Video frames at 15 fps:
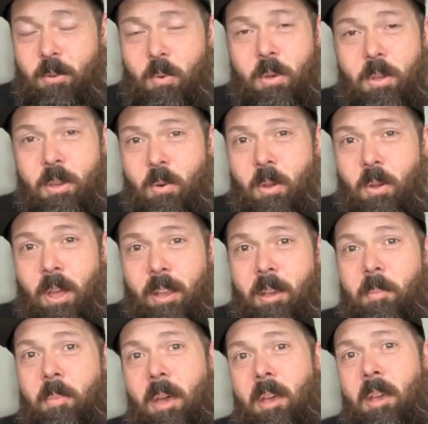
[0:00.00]
It's a really cool
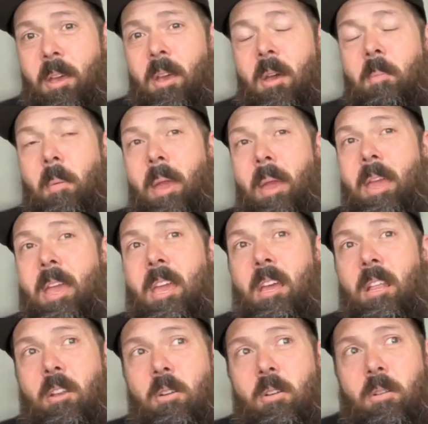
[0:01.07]
idea, but making
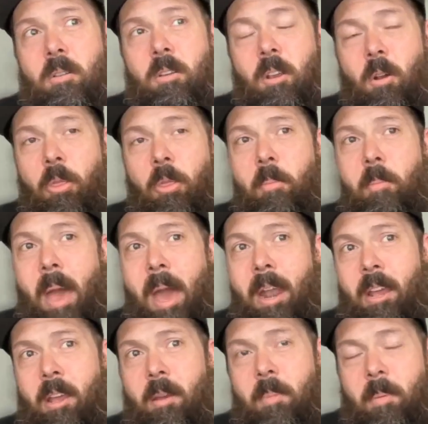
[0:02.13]
a little,
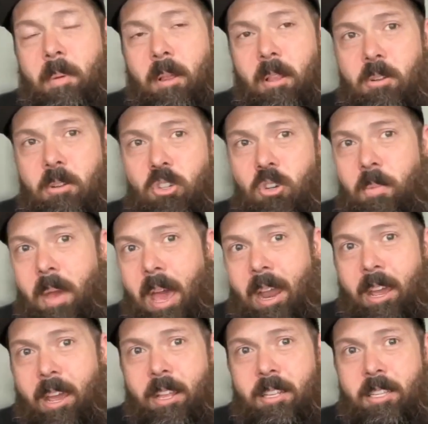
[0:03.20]
thematic, maybe a little
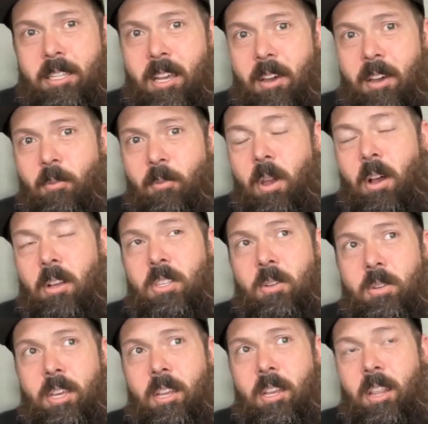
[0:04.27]
dramatic and stuff. We
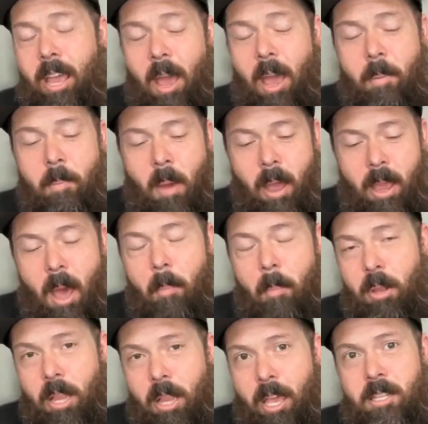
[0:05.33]
also did, like, I
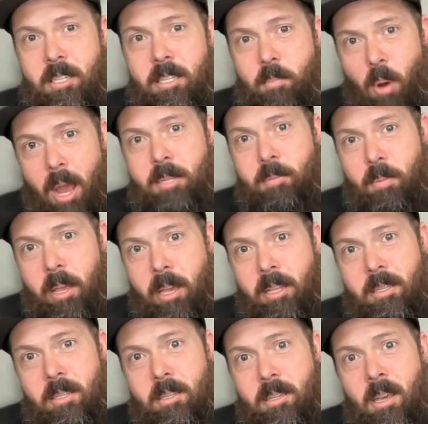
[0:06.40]
got plates, brass
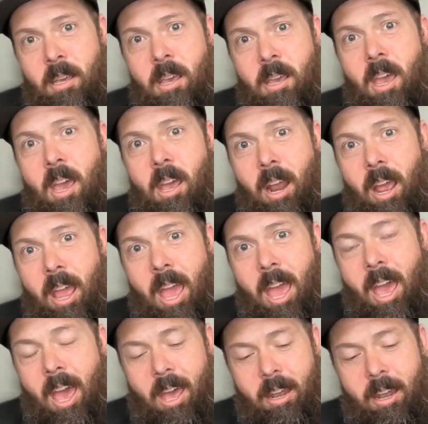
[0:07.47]
plates, and I
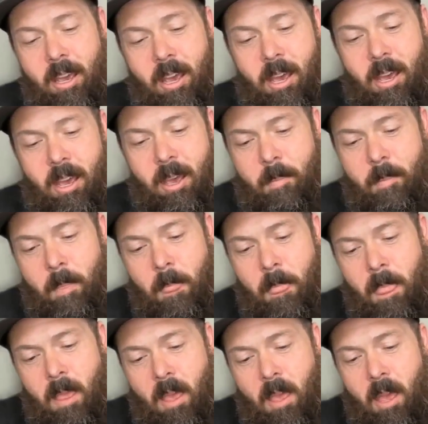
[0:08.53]
had
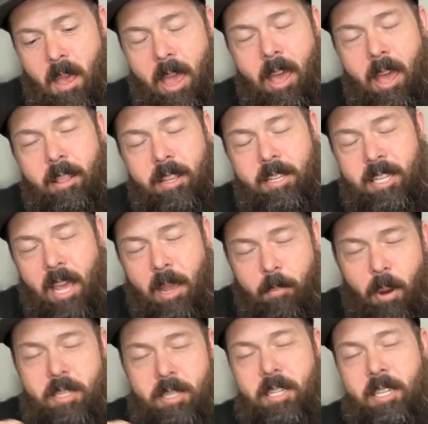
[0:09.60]
the stake
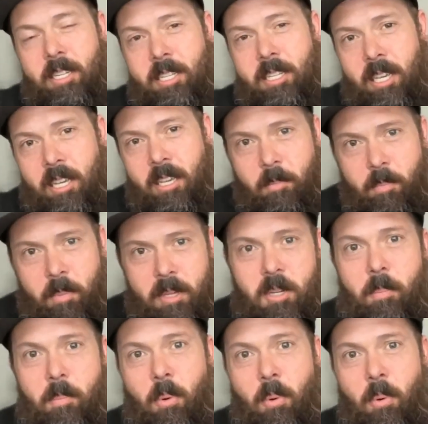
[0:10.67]
presidency, the
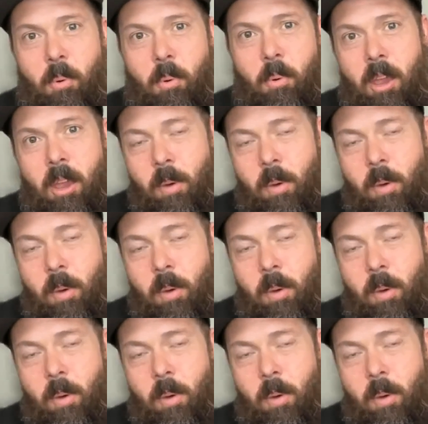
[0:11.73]
bishop brick.